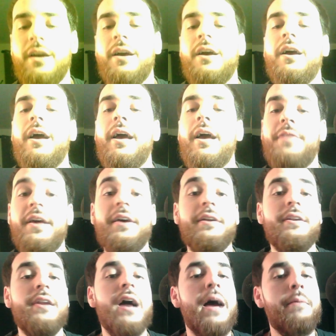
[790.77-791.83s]
And then
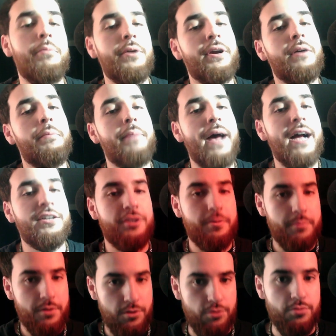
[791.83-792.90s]
I bring up Patrick
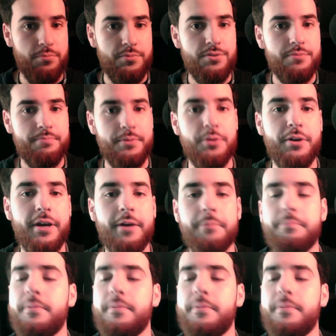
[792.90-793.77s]
Mahomes, okay?